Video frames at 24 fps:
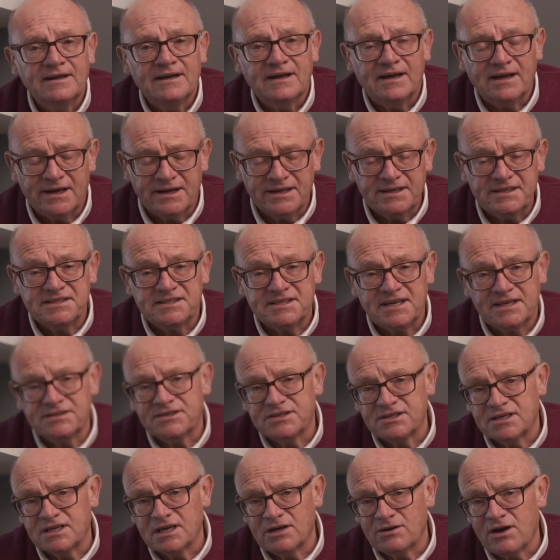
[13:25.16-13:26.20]
I tend to
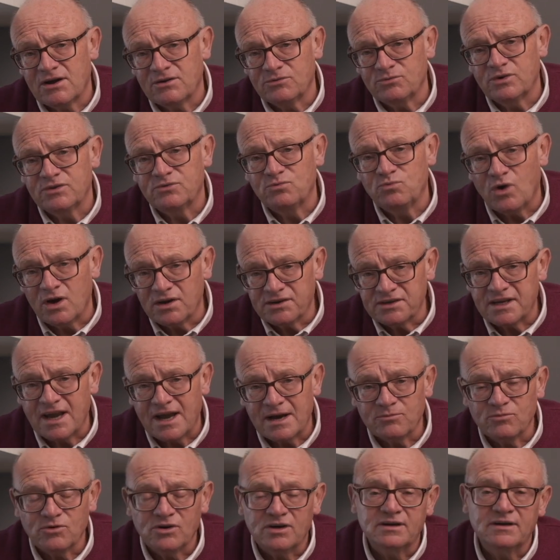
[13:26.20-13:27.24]
go out with one
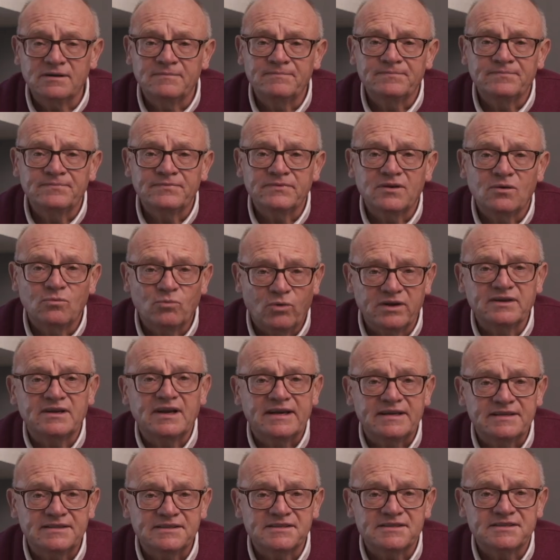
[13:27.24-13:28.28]
camera, one
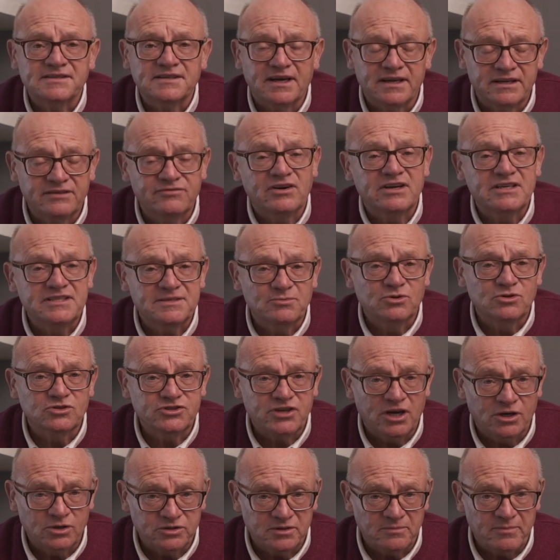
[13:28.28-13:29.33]
lens and a very small
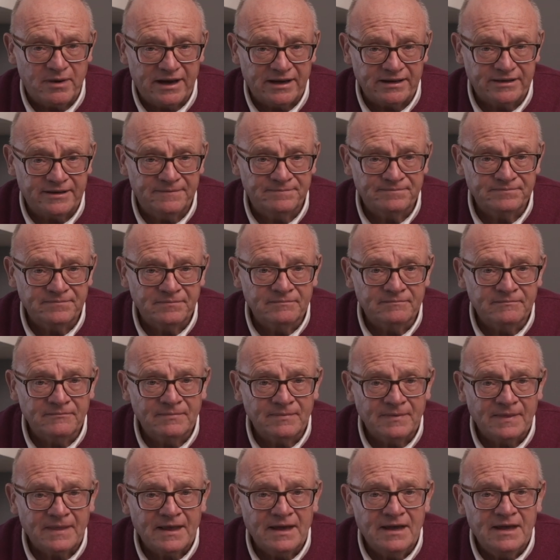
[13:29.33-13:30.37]
shoulder bag.
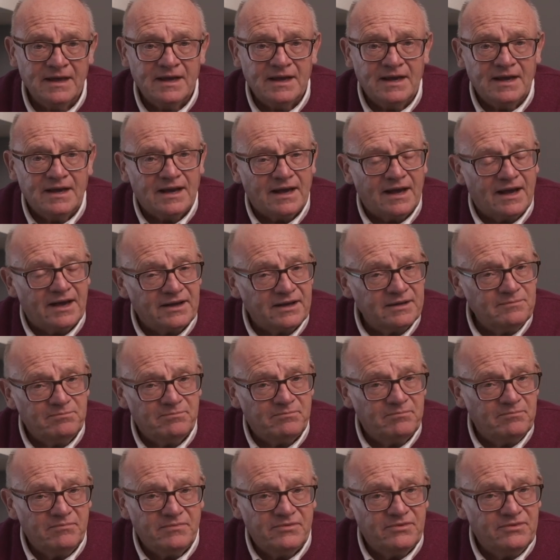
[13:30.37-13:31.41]
And I,
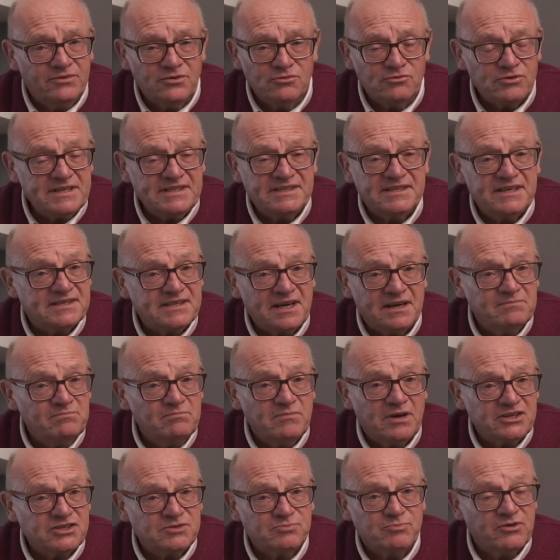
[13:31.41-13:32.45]
the reason is I'd
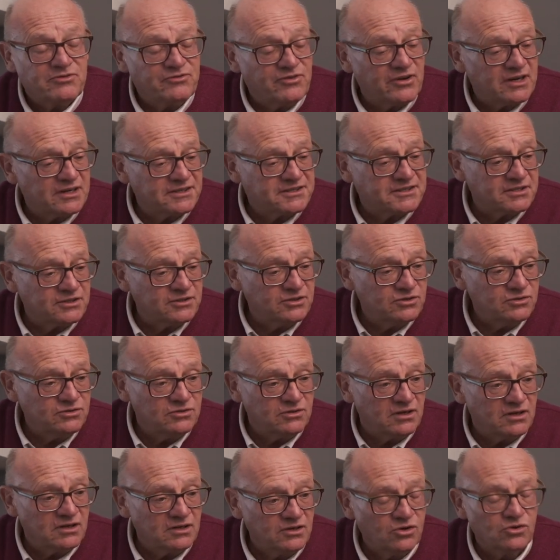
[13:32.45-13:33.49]
much prefer to
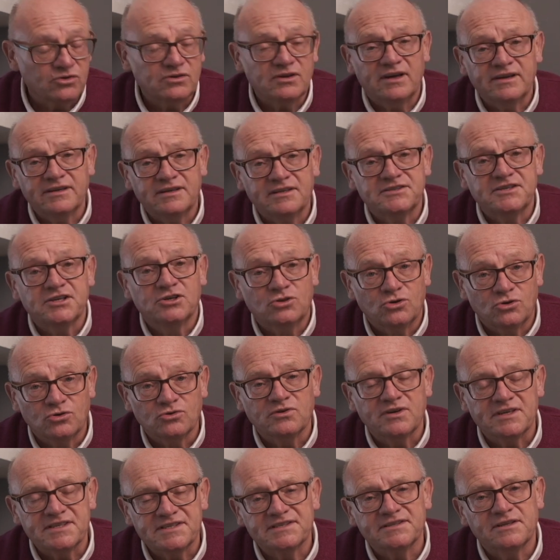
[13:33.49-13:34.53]
look like a
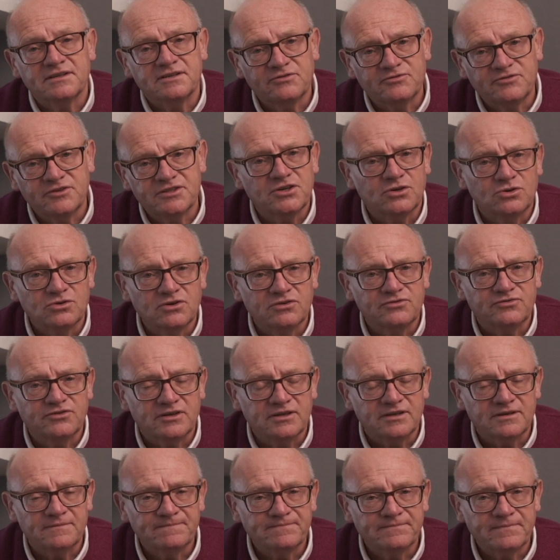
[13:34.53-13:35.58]
tourist than a
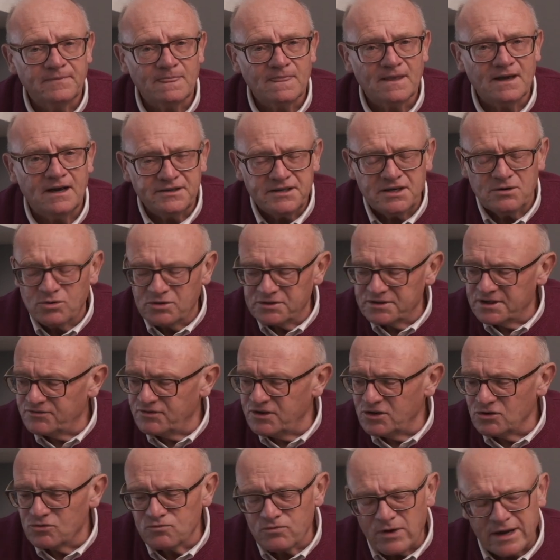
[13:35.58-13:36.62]
photographer. I don't want, if
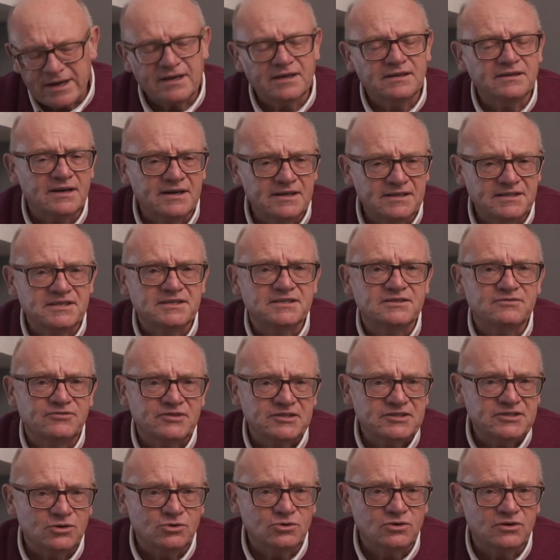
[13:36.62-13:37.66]
you're recognized as a
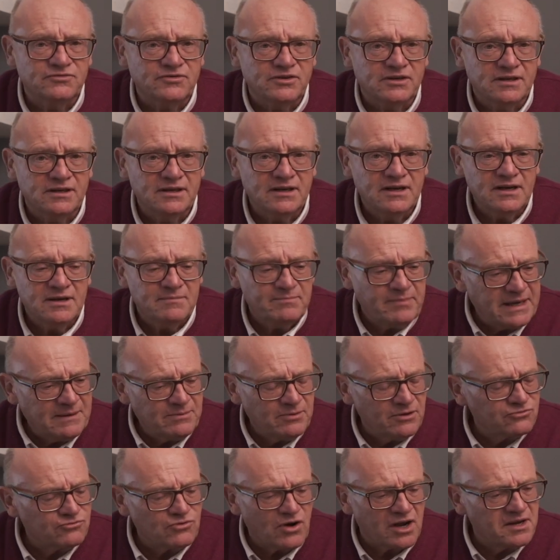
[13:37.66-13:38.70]
photographer,
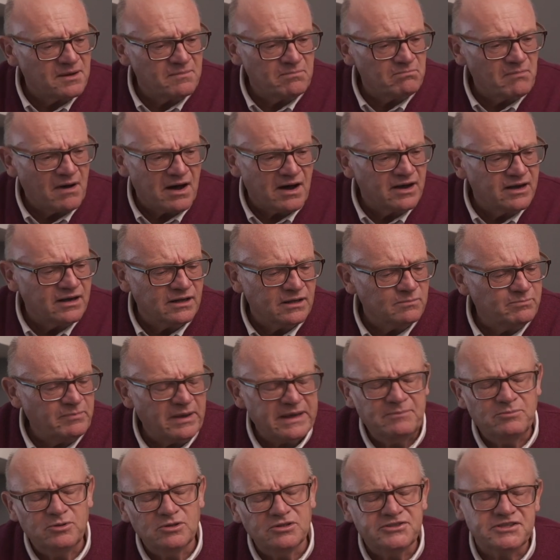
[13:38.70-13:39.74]
people run a mile,
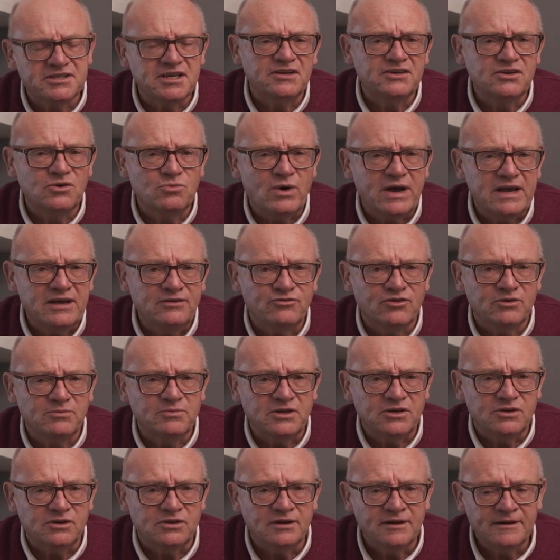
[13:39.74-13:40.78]
people turn away from
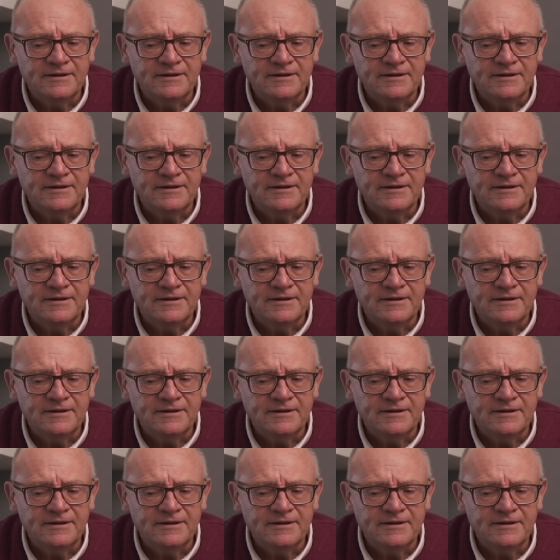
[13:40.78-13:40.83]
you.